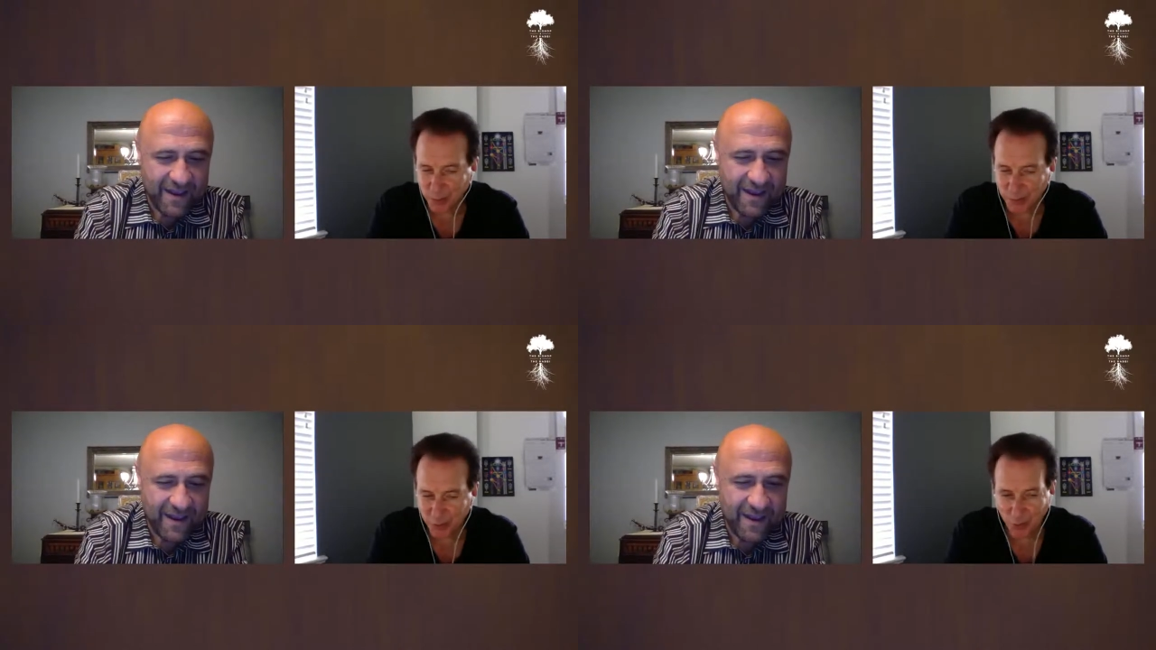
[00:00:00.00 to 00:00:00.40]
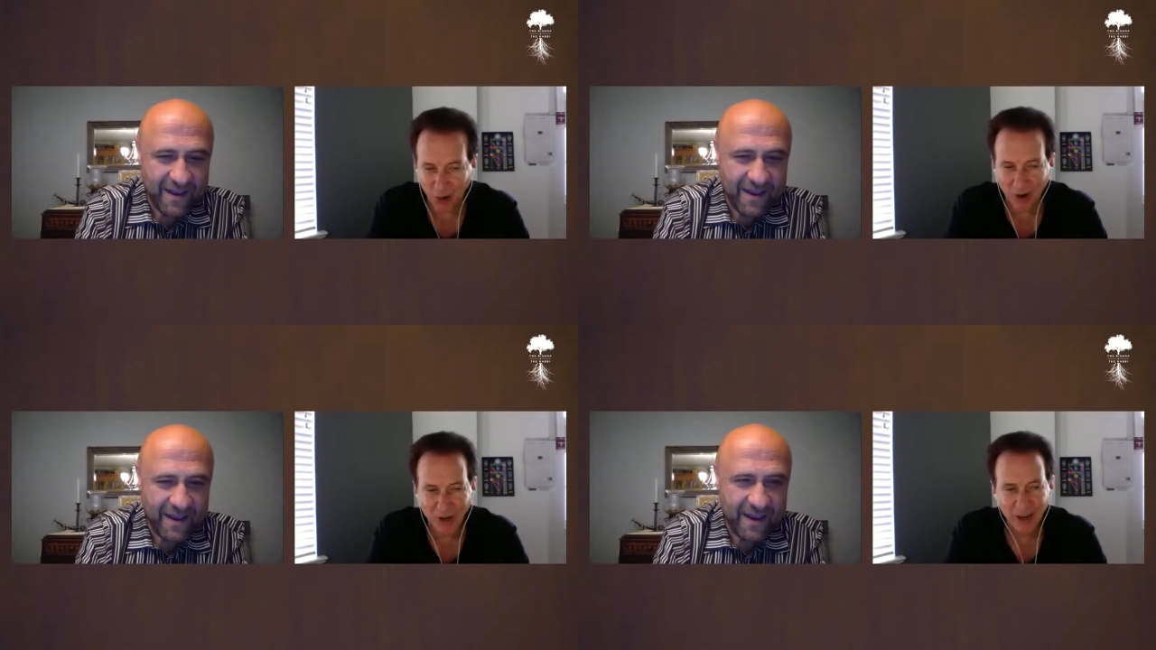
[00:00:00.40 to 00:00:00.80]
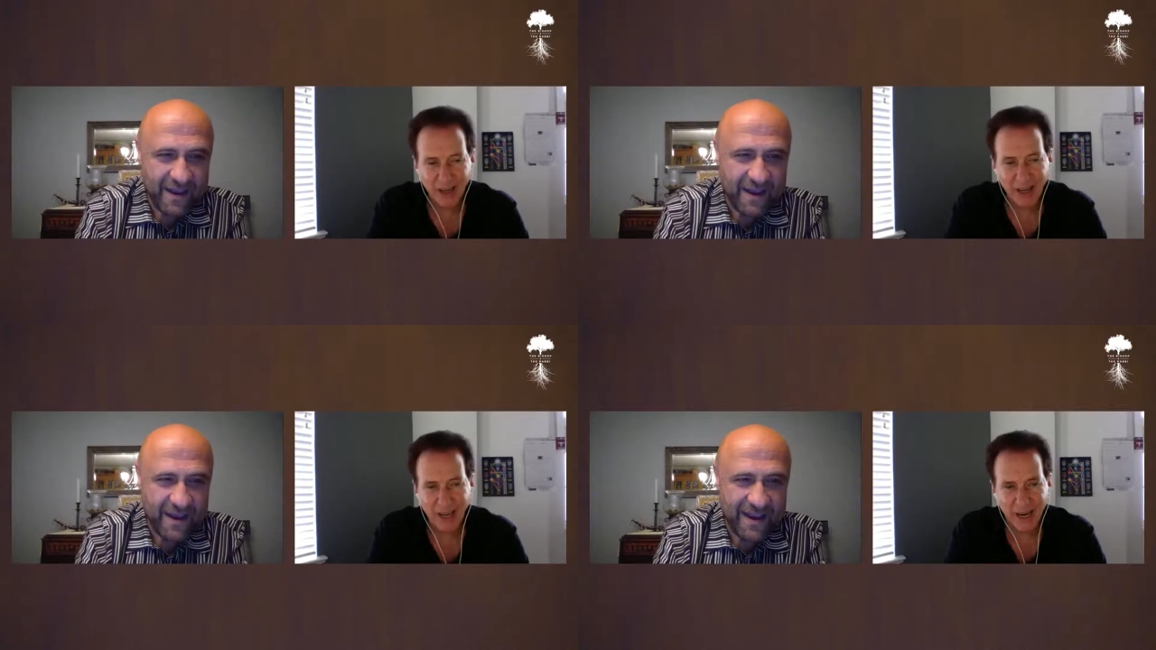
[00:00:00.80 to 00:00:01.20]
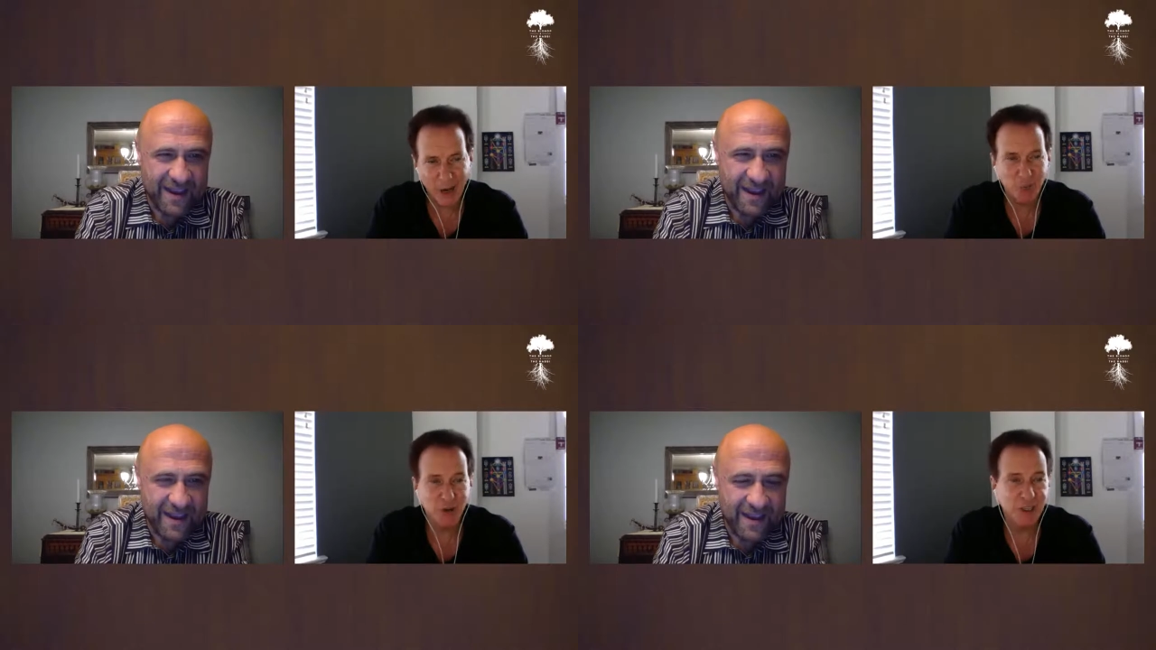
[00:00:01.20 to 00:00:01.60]
Speaker 1: before, and
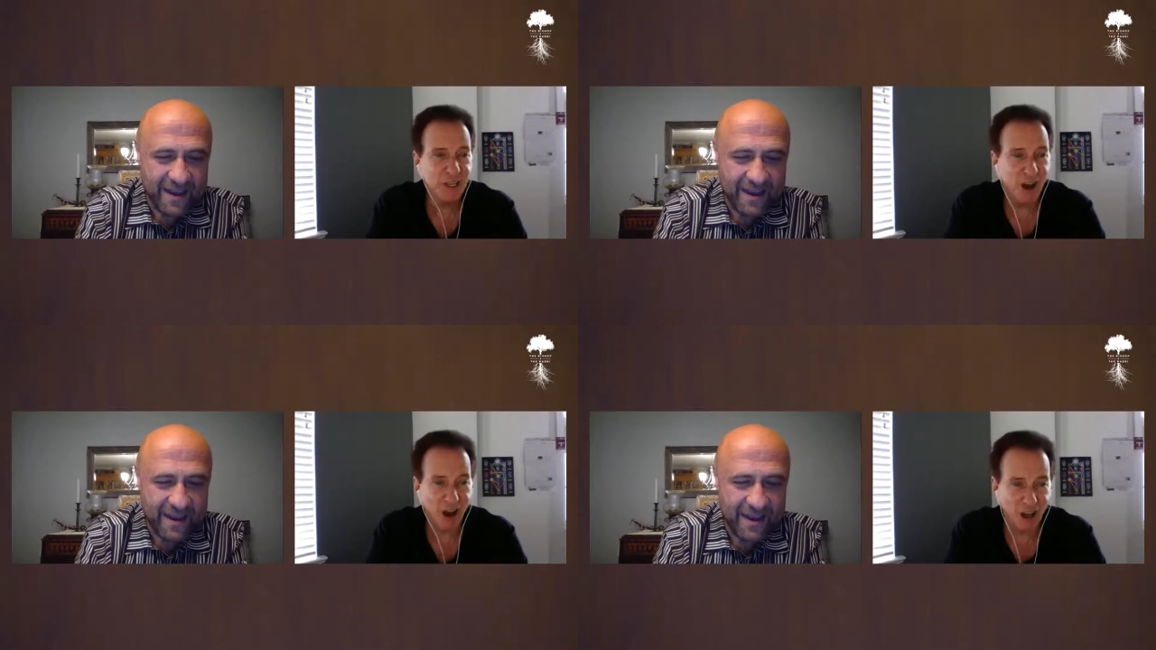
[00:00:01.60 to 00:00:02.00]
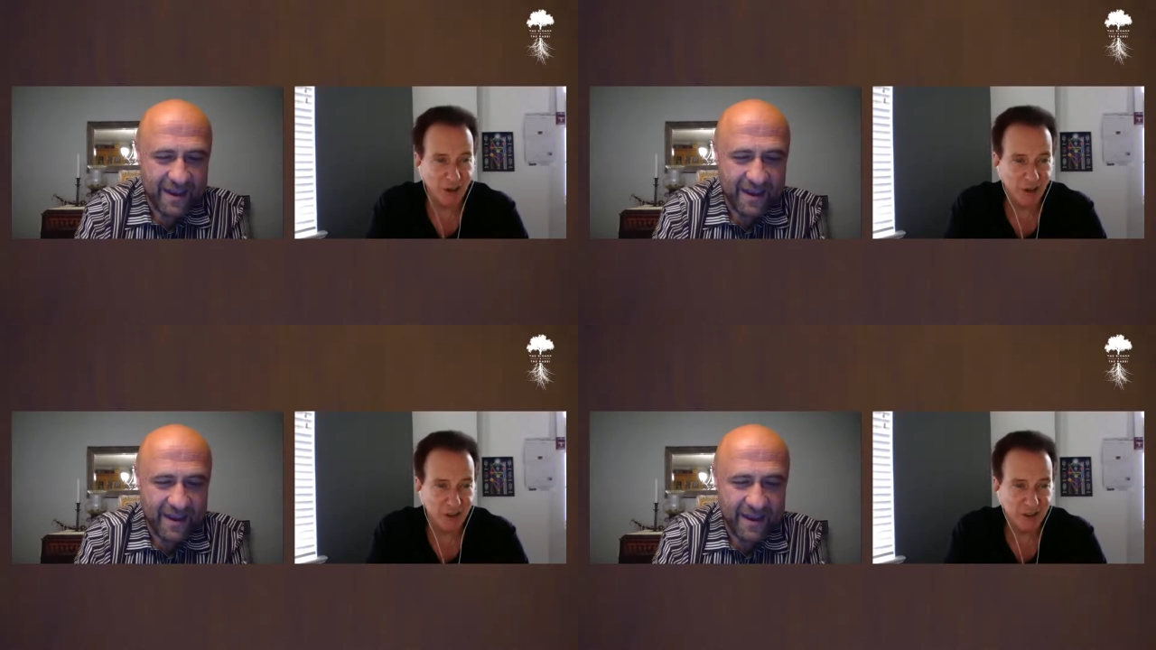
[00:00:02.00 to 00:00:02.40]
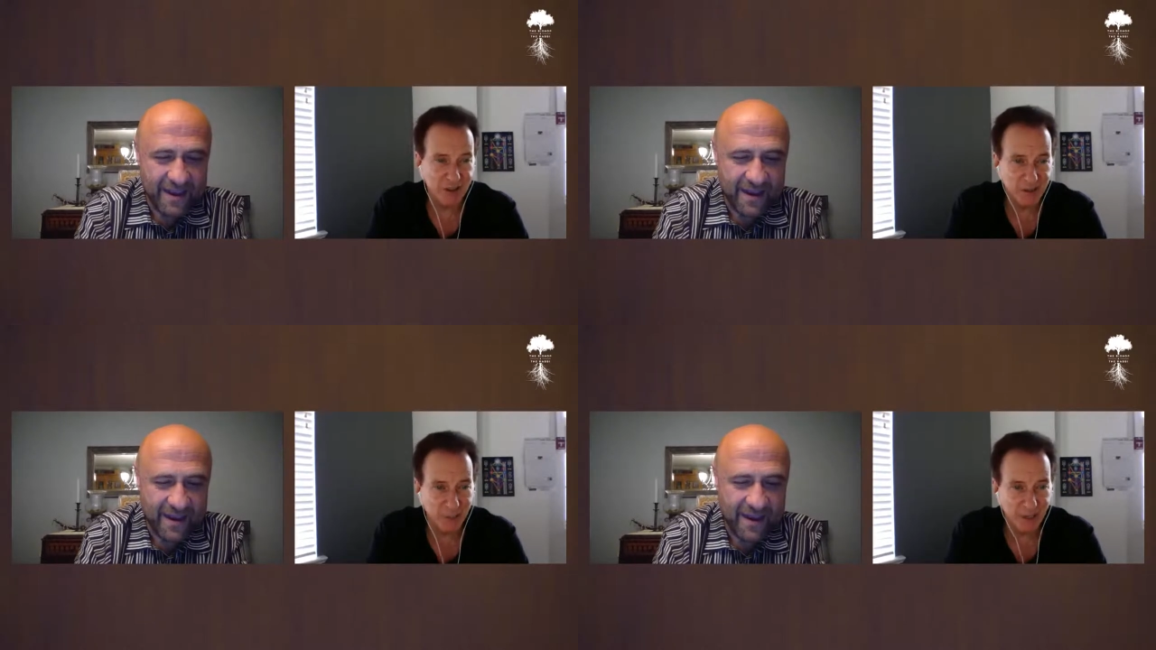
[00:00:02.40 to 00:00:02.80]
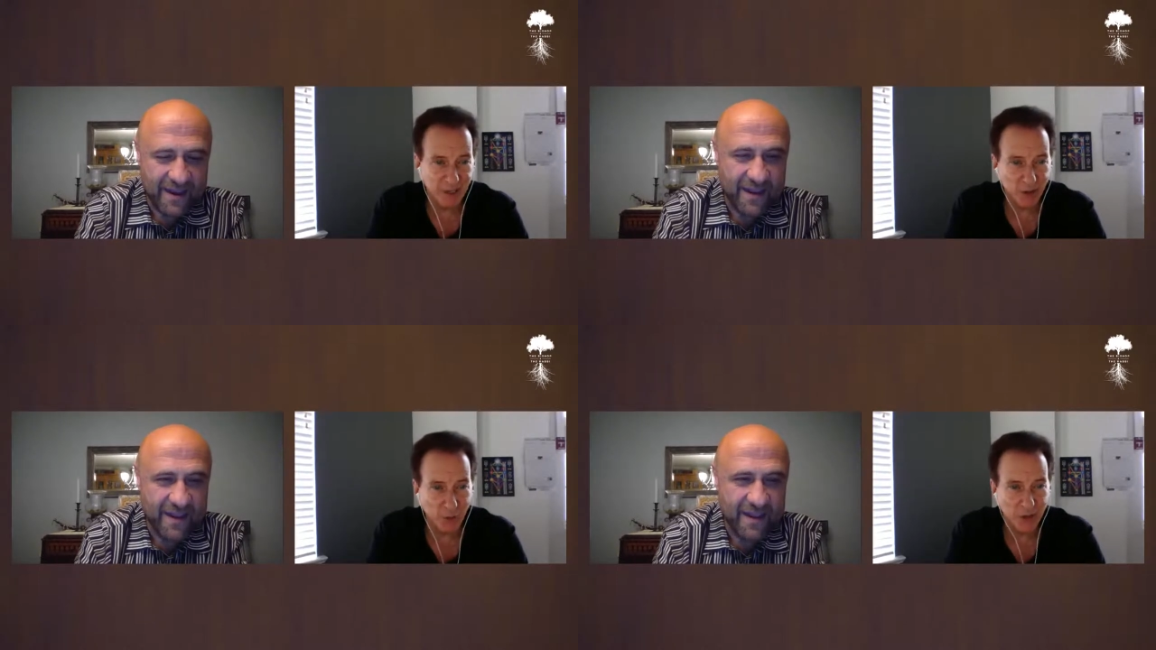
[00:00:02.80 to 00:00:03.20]
I'm really honored to be
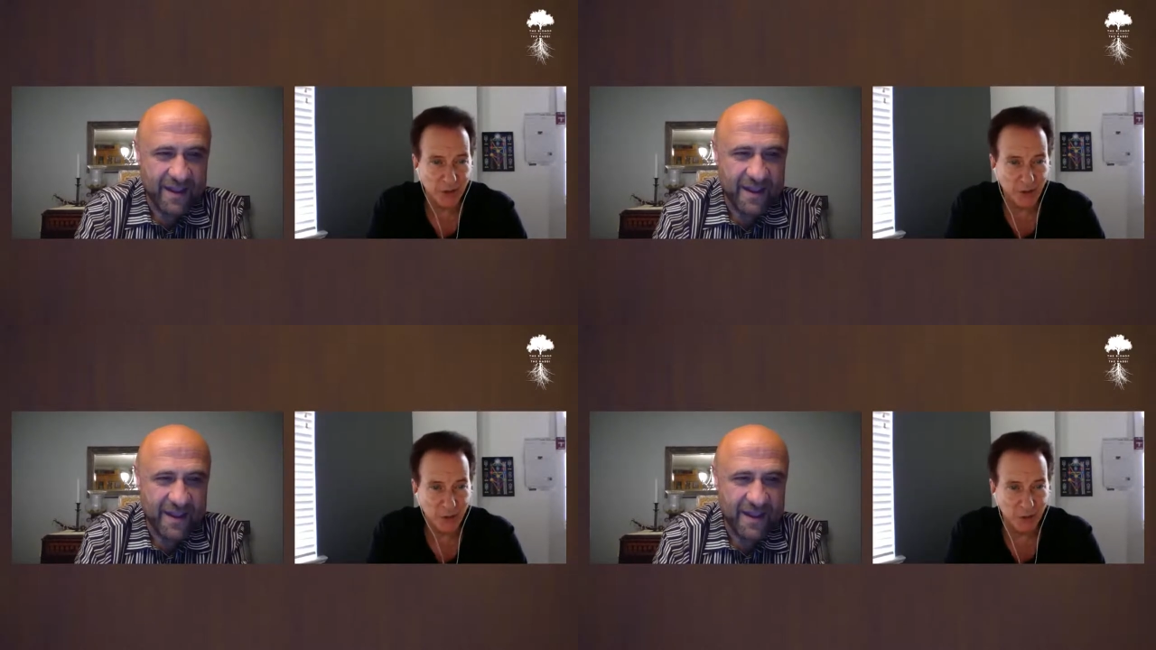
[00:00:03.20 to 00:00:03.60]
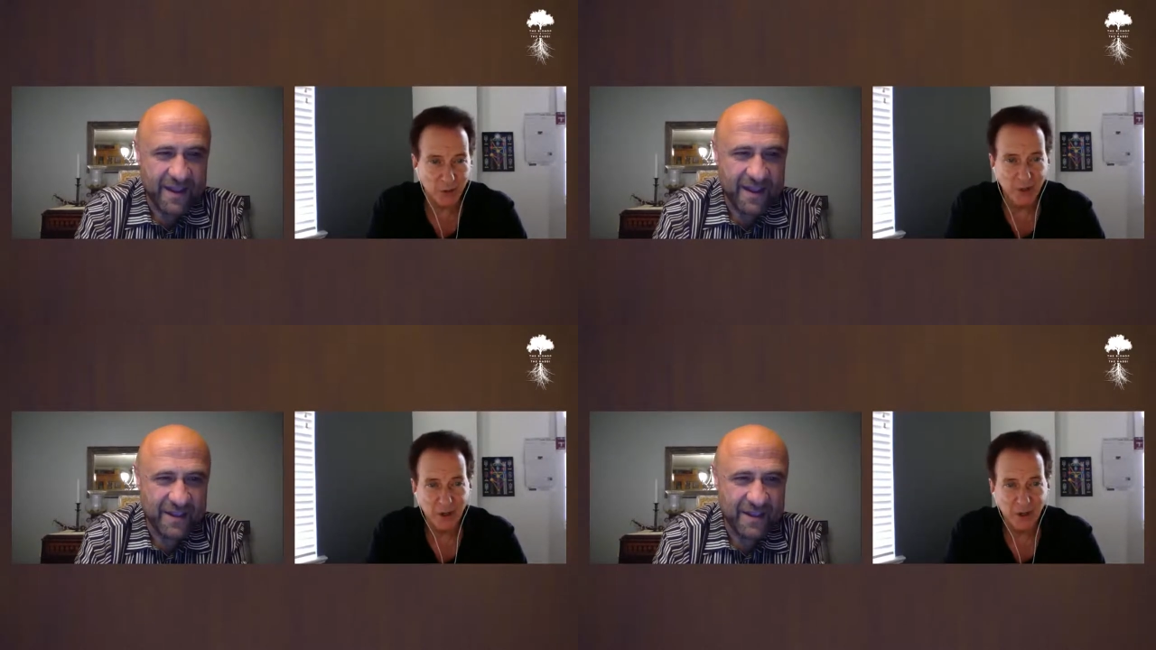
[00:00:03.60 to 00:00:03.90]
here with you,